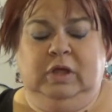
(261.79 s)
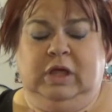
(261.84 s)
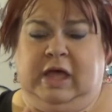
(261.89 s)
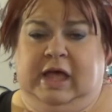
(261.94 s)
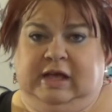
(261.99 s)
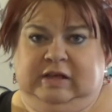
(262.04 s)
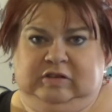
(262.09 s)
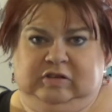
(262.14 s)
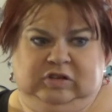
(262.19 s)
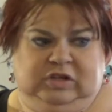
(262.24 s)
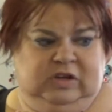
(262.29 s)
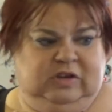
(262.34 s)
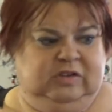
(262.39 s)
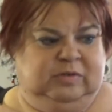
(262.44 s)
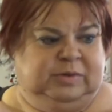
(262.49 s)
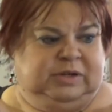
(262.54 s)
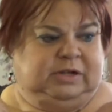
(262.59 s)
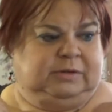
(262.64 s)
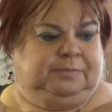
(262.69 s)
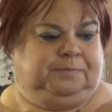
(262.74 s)

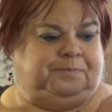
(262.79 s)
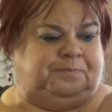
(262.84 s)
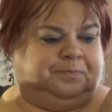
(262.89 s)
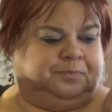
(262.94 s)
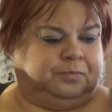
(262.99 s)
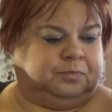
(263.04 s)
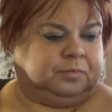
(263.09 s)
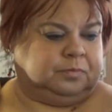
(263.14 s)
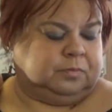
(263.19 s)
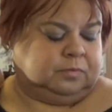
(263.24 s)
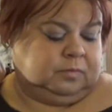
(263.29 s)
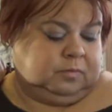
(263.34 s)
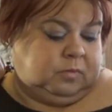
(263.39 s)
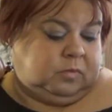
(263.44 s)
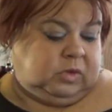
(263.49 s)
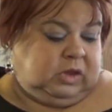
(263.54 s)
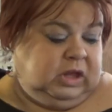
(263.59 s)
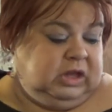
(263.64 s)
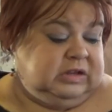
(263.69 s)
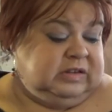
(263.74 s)
Excuse me.
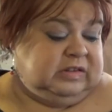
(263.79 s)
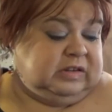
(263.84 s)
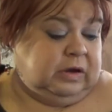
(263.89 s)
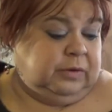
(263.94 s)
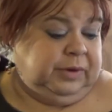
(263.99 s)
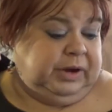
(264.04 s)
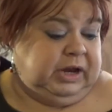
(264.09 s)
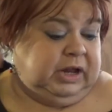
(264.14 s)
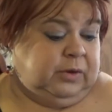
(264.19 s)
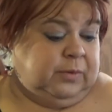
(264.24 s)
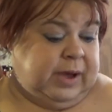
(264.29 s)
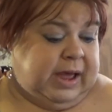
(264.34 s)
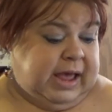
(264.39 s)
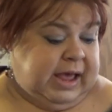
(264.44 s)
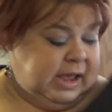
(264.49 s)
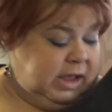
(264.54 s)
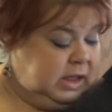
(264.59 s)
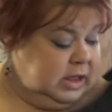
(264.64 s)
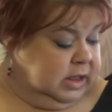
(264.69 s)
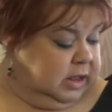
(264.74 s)
And so
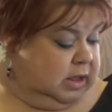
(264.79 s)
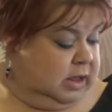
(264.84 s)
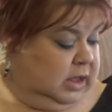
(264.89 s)
anyway,